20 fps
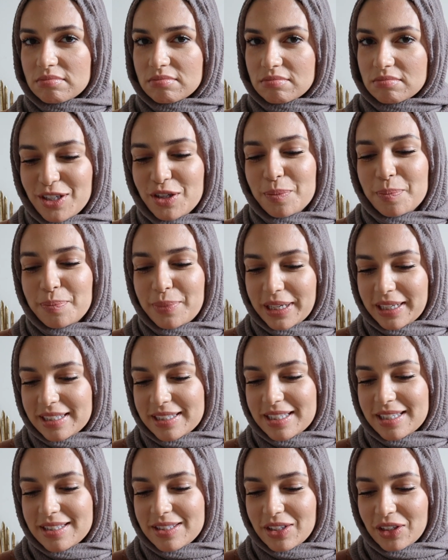Your
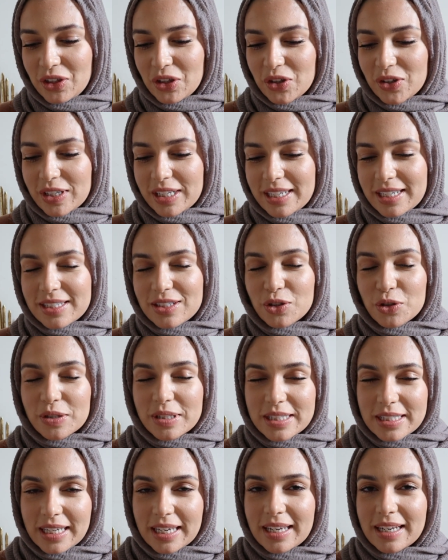biggest insecurity is your
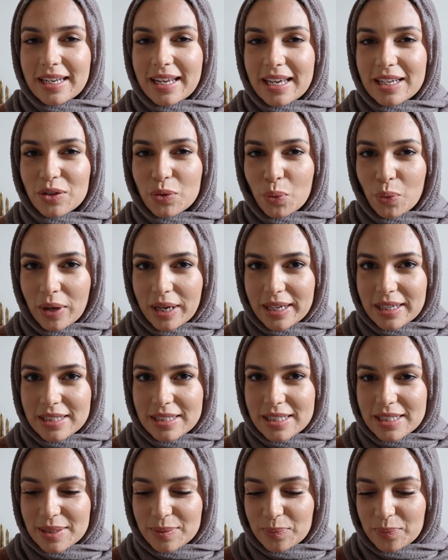skin and
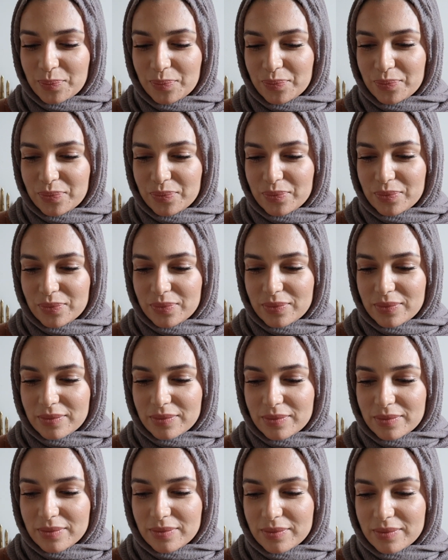weight.
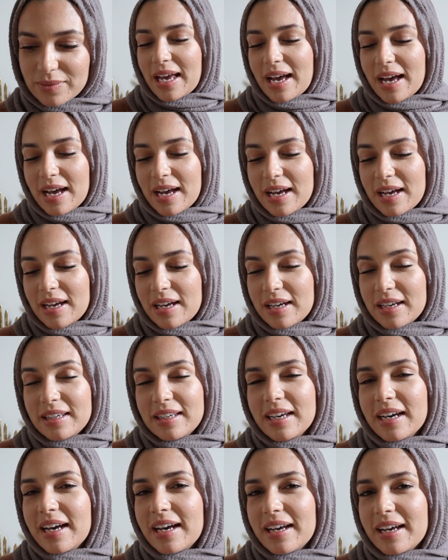
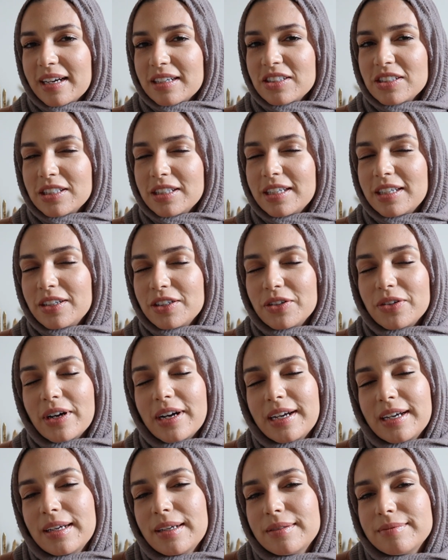Yeah, actually, you're
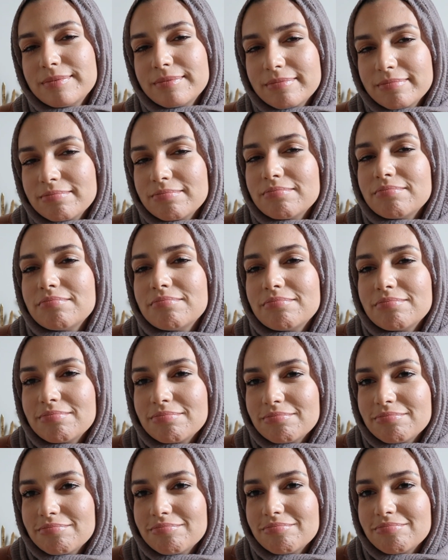right.
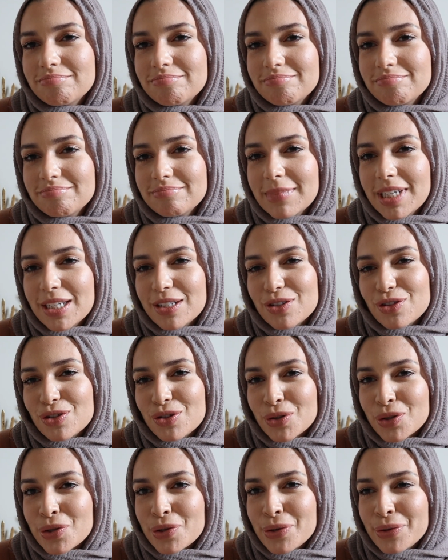It's
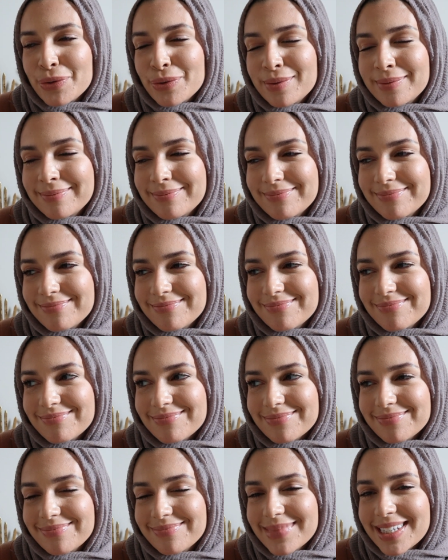true.
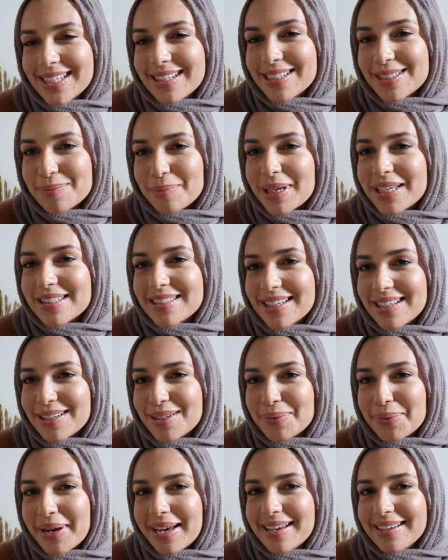It is my skin
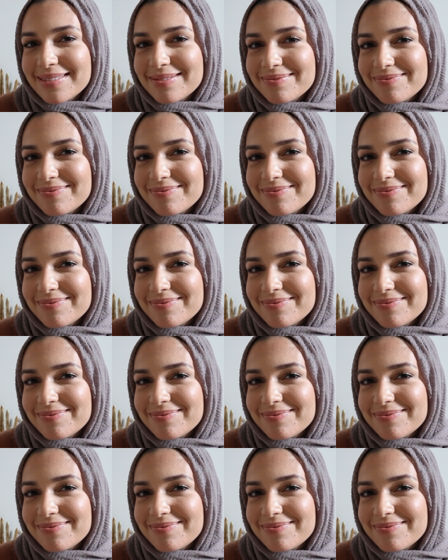and weight.